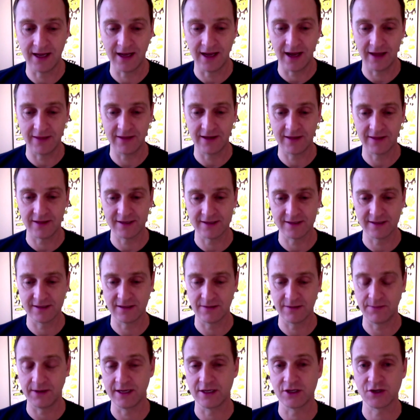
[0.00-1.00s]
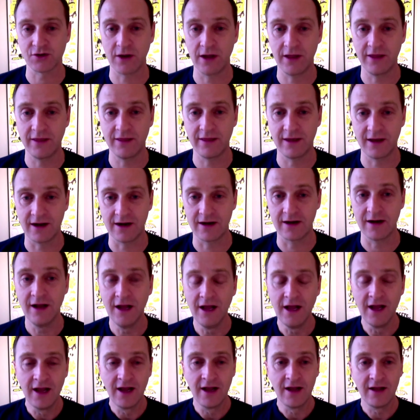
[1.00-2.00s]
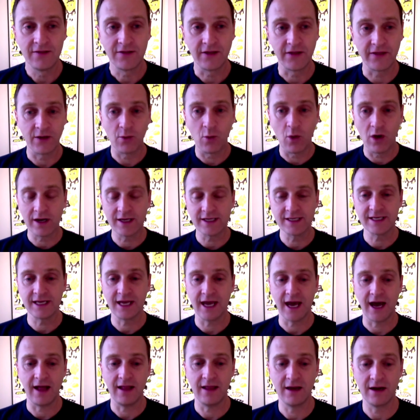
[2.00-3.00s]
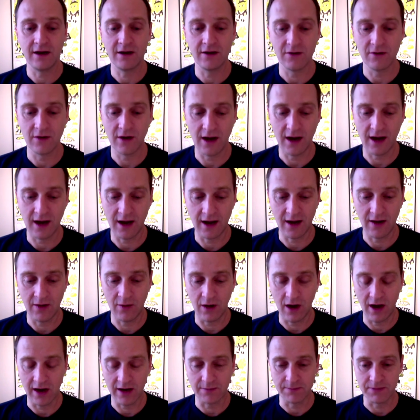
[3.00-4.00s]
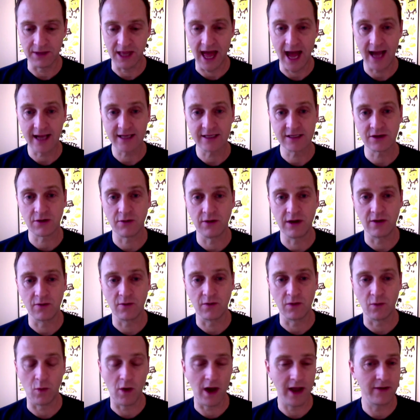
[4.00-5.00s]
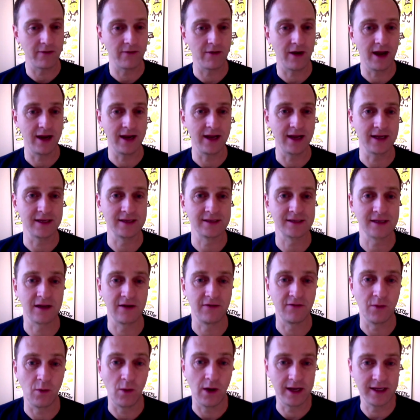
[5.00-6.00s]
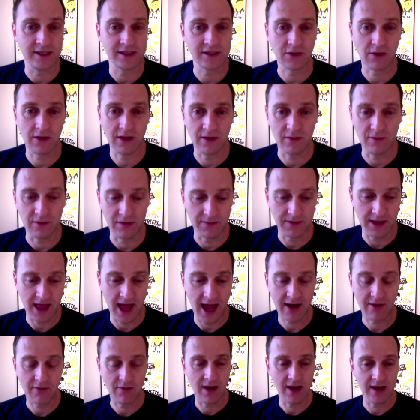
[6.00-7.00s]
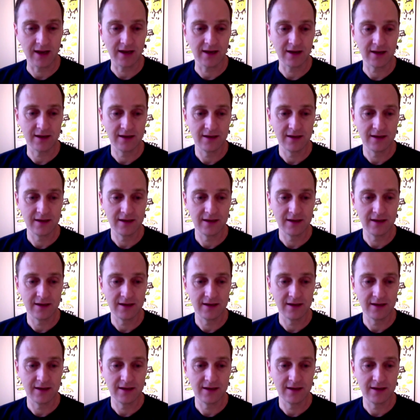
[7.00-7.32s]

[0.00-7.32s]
I think this is a big trend there that they want to see Ello uh, on a black screen with white writing instead of a white screen with black writing.